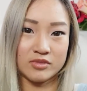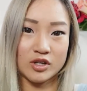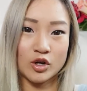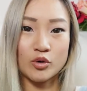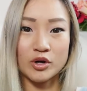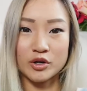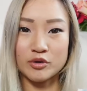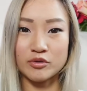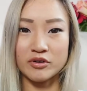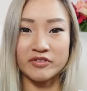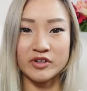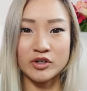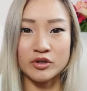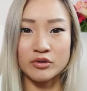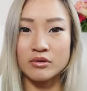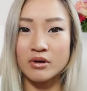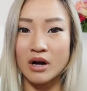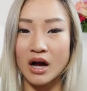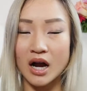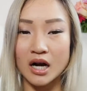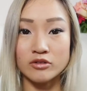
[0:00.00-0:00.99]
Quick
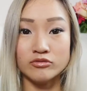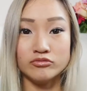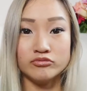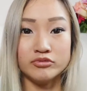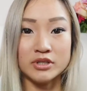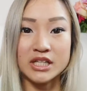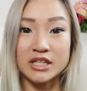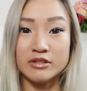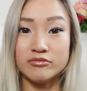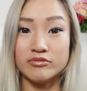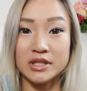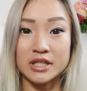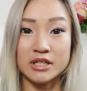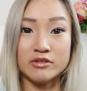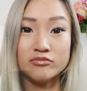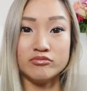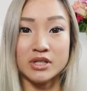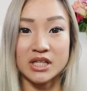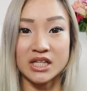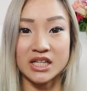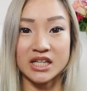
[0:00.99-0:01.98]
review, I
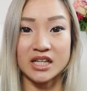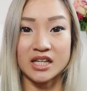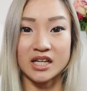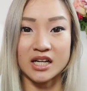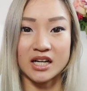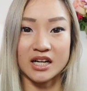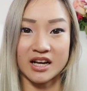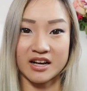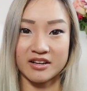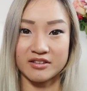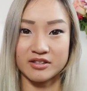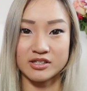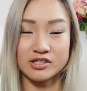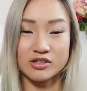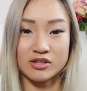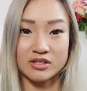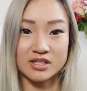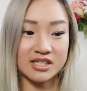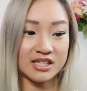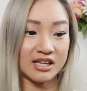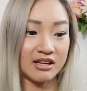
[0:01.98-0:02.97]
really like this
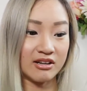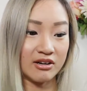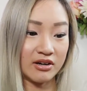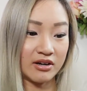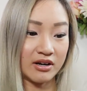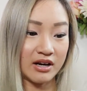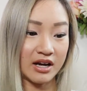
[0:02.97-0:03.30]
concealer.